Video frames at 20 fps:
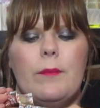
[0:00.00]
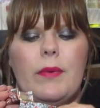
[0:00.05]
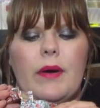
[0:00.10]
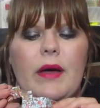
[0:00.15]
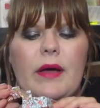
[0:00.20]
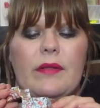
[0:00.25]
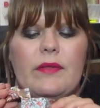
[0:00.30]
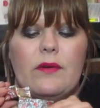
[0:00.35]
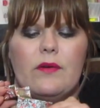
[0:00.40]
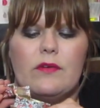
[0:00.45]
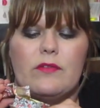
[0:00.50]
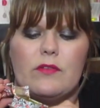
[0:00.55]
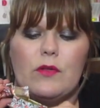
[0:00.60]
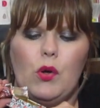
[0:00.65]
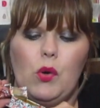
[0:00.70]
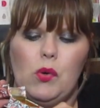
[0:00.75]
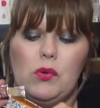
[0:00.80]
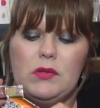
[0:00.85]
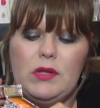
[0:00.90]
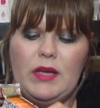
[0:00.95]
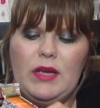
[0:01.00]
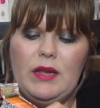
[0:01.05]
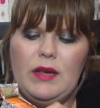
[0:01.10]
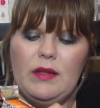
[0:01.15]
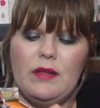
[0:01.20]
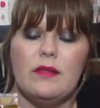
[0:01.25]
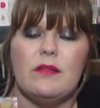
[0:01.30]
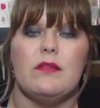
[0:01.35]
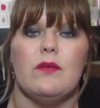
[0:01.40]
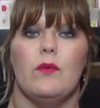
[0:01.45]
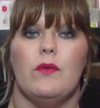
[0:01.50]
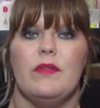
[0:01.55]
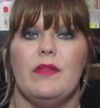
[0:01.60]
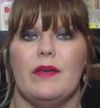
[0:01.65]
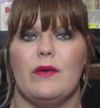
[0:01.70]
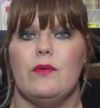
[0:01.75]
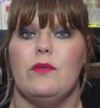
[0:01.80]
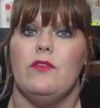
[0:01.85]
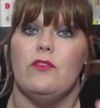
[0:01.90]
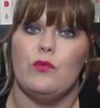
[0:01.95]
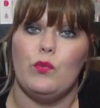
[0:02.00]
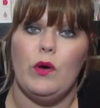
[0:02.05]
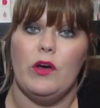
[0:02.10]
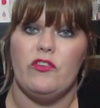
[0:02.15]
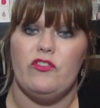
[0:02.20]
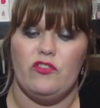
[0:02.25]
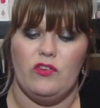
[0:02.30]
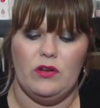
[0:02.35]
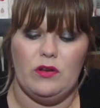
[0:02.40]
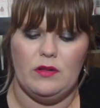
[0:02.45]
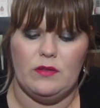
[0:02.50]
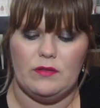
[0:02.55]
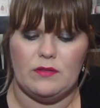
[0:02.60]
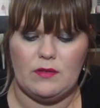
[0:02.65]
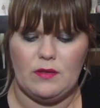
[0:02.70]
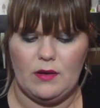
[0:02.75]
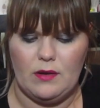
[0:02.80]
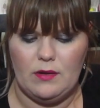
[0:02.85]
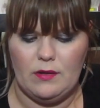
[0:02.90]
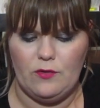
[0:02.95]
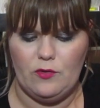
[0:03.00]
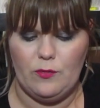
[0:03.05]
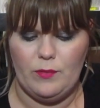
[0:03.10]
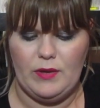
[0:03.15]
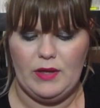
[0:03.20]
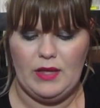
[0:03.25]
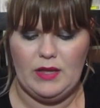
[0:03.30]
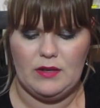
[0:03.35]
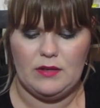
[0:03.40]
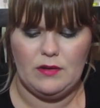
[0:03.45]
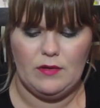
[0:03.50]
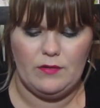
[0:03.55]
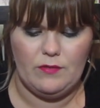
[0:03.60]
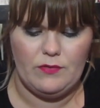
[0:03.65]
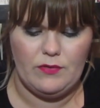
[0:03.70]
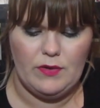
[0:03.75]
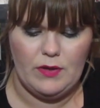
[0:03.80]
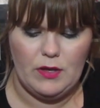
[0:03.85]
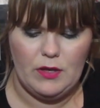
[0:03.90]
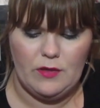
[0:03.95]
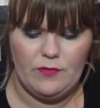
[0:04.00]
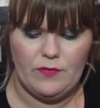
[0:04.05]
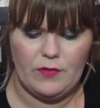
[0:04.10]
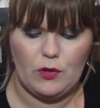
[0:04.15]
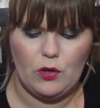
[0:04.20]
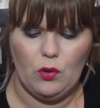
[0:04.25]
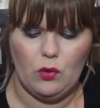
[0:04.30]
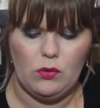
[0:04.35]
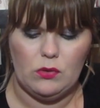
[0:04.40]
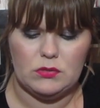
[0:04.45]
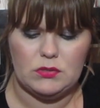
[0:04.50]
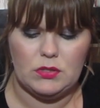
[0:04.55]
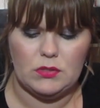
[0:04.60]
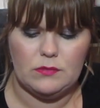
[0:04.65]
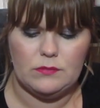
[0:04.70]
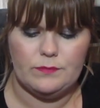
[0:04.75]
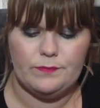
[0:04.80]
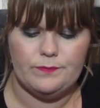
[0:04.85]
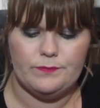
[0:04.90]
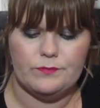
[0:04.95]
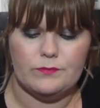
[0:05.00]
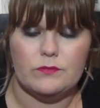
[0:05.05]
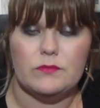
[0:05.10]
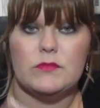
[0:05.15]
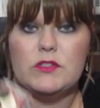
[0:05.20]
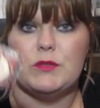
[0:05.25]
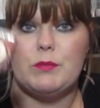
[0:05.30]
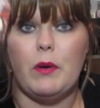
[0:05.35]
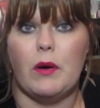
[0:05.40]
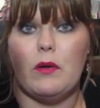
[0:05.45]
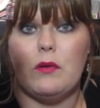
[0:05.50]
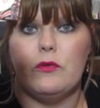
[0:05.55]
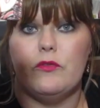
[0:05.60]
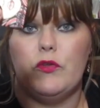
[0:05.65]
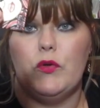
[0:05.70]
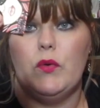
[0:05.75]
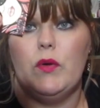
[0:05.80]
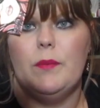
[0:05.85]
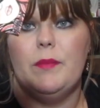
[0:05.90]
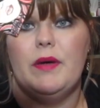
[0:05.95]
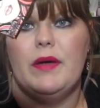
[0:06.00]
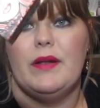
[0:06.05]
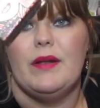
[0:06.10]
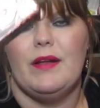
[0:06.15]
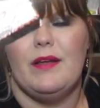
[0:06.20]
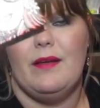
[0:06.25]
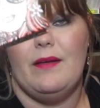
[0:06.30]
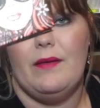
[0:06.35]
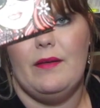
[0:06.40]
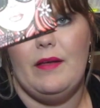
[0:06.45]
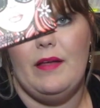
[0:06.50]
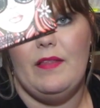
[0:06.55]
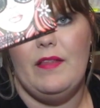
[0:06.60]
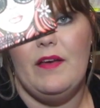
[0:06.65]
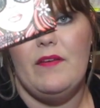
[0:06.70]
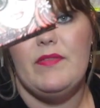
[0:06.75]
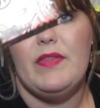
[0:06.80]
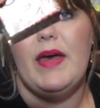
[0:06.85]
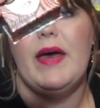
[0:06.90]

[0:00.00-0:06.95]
but there is gold in it. So when like when you swatch it, it's got a little hint of the gold sparkle to it. But I love